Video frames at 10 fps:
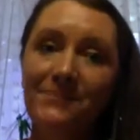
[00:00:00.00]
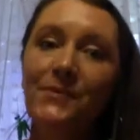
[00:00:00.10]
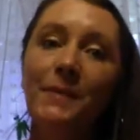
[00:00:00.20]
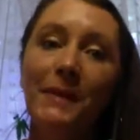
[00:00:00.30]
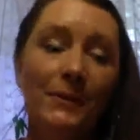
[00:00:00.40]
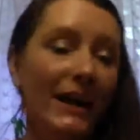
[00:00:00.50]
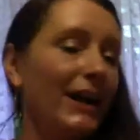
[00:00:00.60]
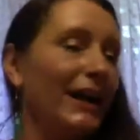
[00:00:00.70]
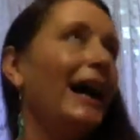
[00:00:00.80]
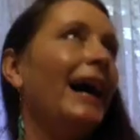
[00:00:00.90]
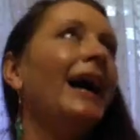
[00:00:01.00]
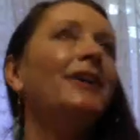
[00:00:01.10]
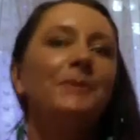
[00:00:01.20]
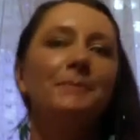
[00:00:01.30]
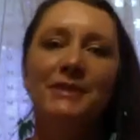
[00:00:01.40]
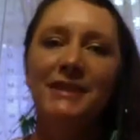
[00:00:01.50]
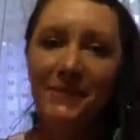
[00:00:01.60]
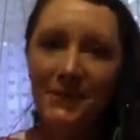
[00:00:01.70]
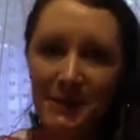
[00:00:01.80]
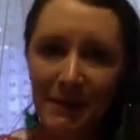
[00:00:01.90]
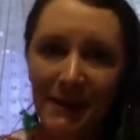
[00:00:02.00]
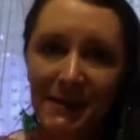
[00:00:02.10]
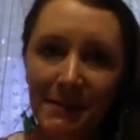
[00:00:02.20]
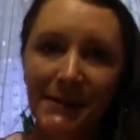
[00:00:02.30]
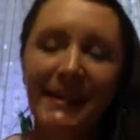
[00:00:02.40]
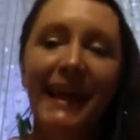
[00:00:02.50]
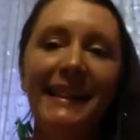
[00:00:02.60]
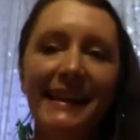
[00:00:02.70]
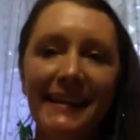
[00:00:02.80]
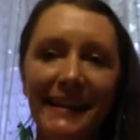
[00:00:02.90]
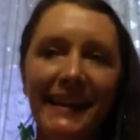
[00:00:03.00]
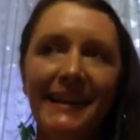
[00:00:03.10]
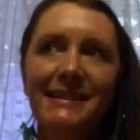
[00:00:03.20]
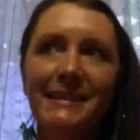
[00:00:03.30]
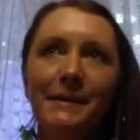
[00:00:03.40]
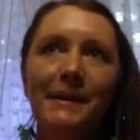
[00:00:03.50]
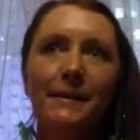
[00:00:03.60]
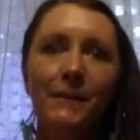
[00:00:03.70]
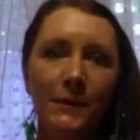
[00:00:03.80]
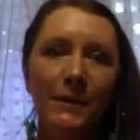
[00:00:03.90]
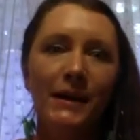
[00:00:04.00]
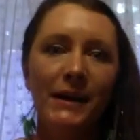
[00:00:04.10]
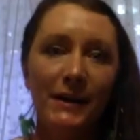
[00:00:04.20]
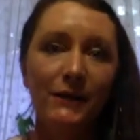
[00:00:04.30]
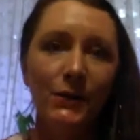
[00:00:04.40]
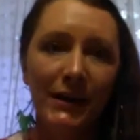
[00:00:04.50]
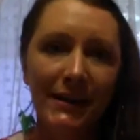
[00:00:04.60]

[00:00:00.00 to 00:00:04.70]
that we are 100% responsible. And I think that that's typically what we want to avoid.